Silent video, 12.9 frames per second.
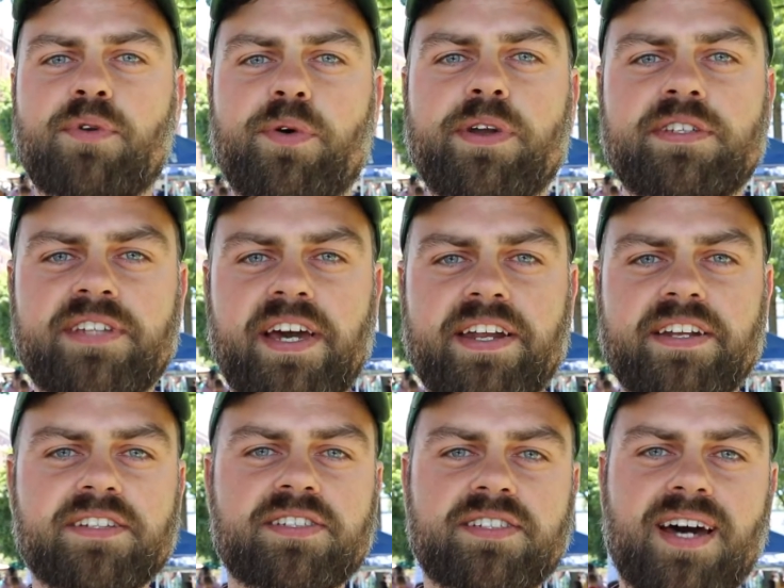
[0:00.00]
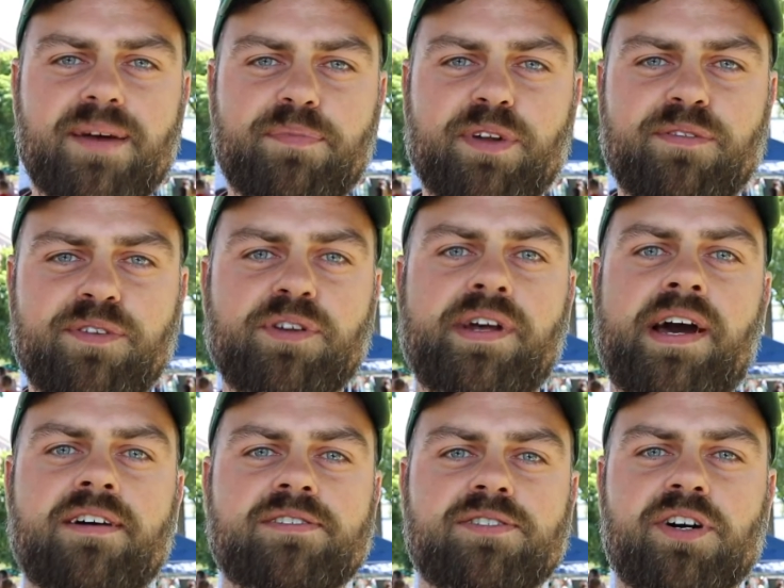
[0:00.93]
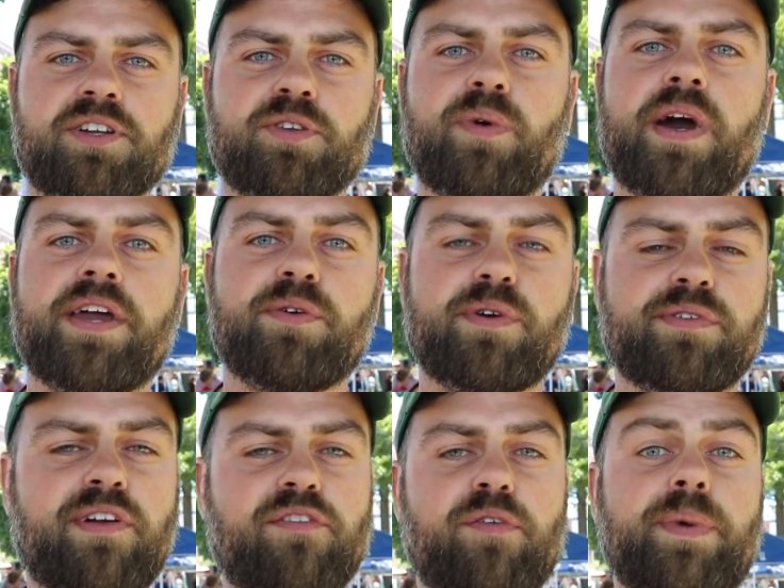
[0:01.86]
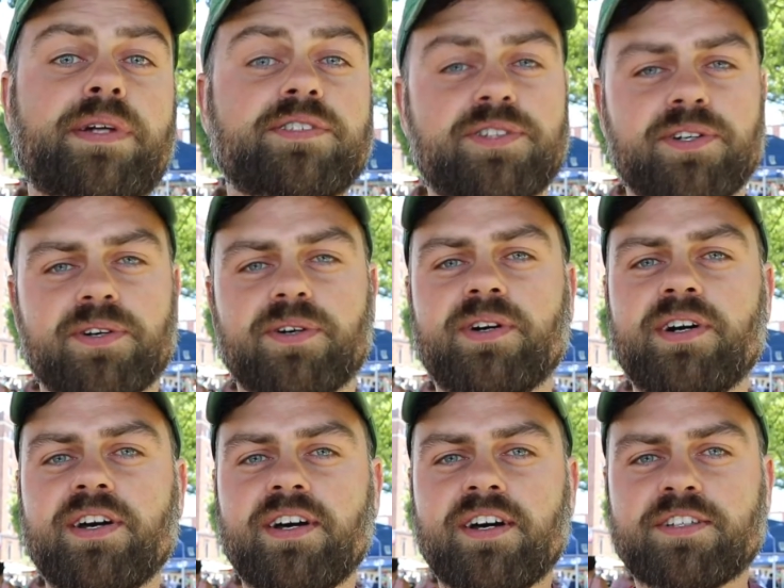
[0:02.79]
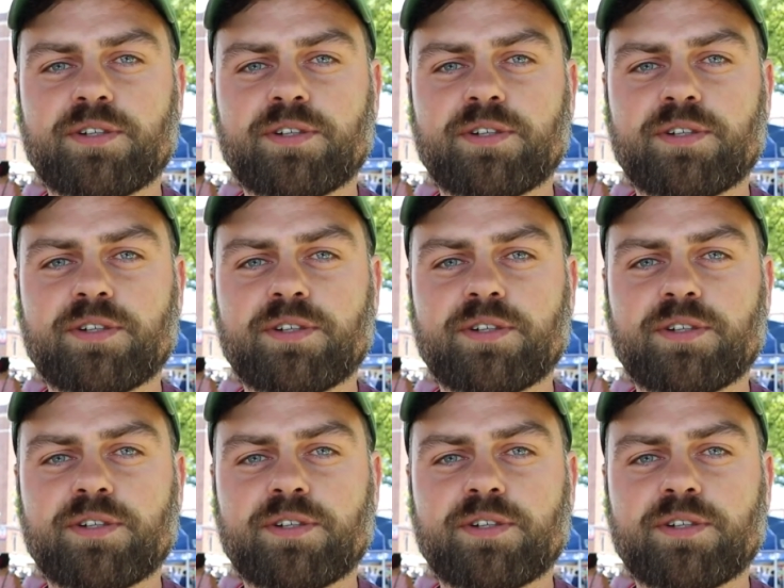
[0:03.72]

We decided to stop in a few towns along the way that we've never been to.